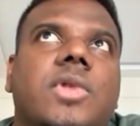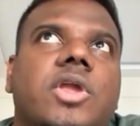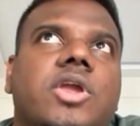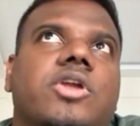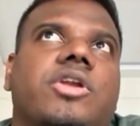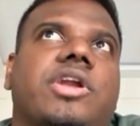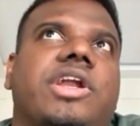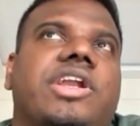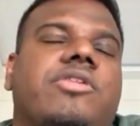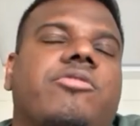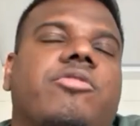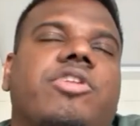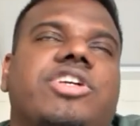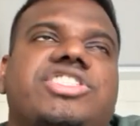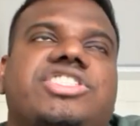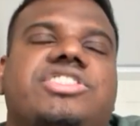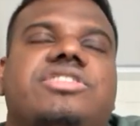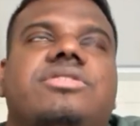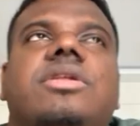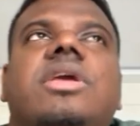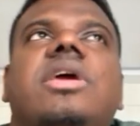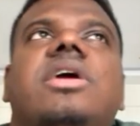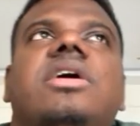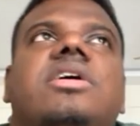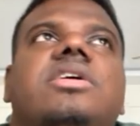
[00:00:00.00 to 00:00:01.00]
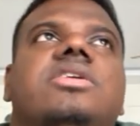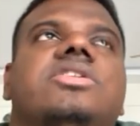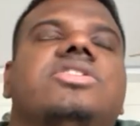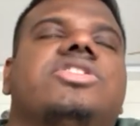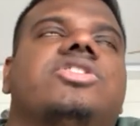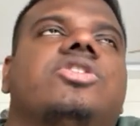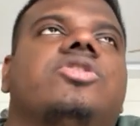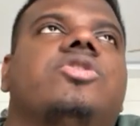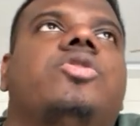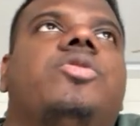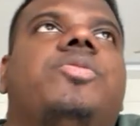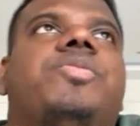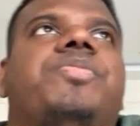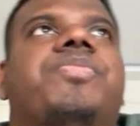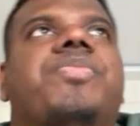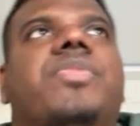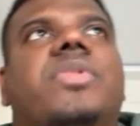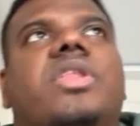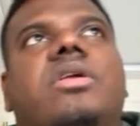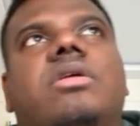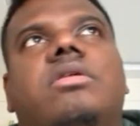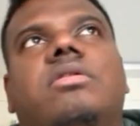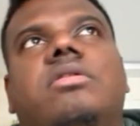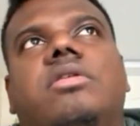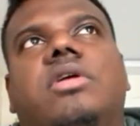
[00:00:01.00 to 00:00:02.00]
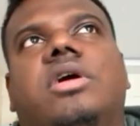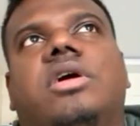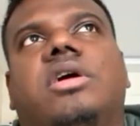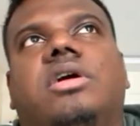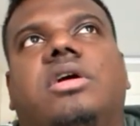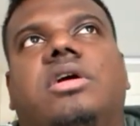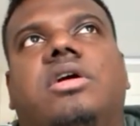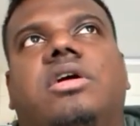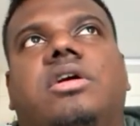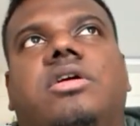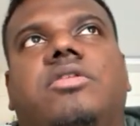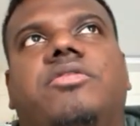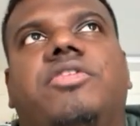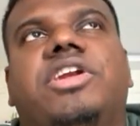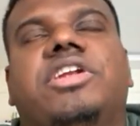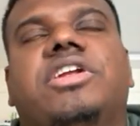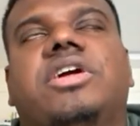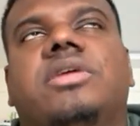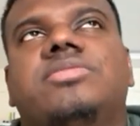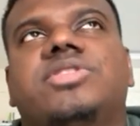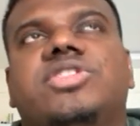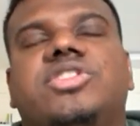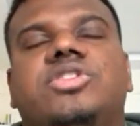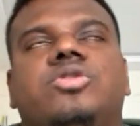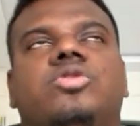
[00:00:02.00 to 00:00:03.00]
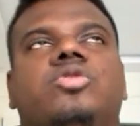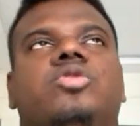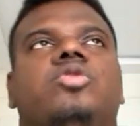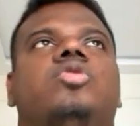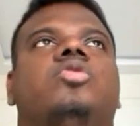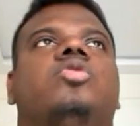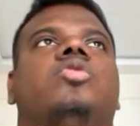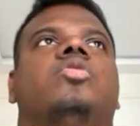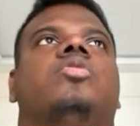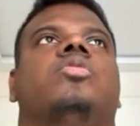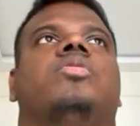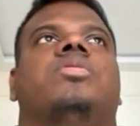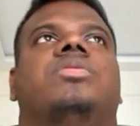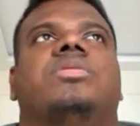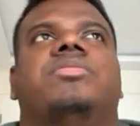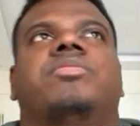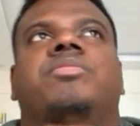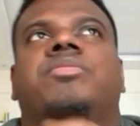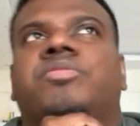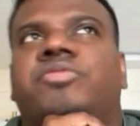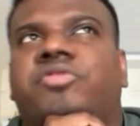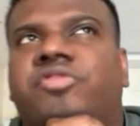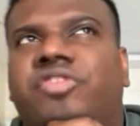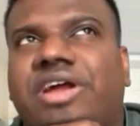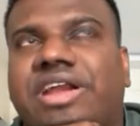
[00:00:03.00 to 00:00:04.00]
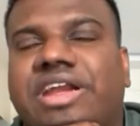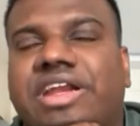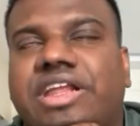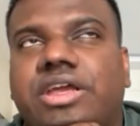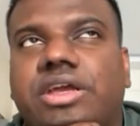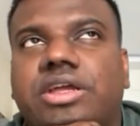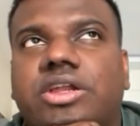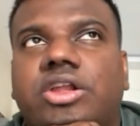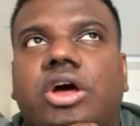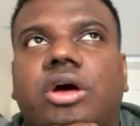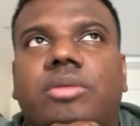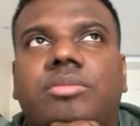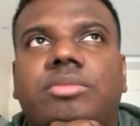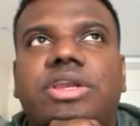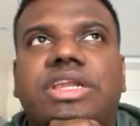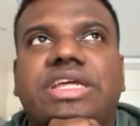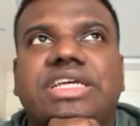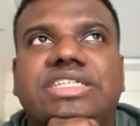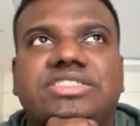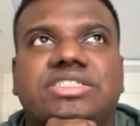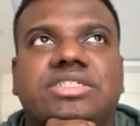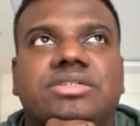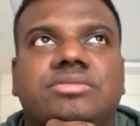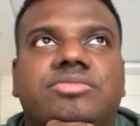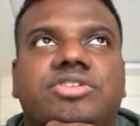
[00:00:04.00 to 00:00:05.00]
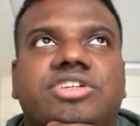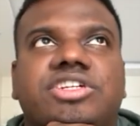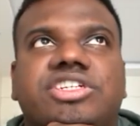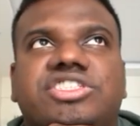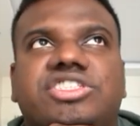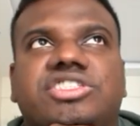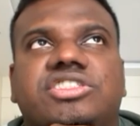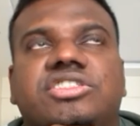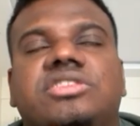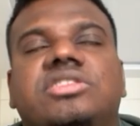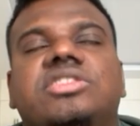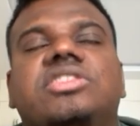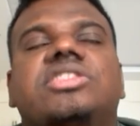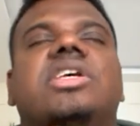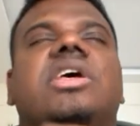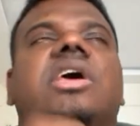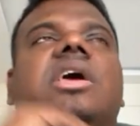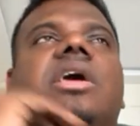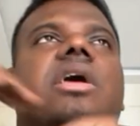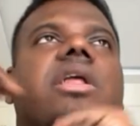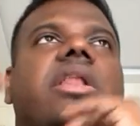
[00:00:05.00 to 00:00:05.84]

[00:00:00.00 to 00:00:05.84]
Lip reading: Great question. So, when it comes to finding anomalies in predictions,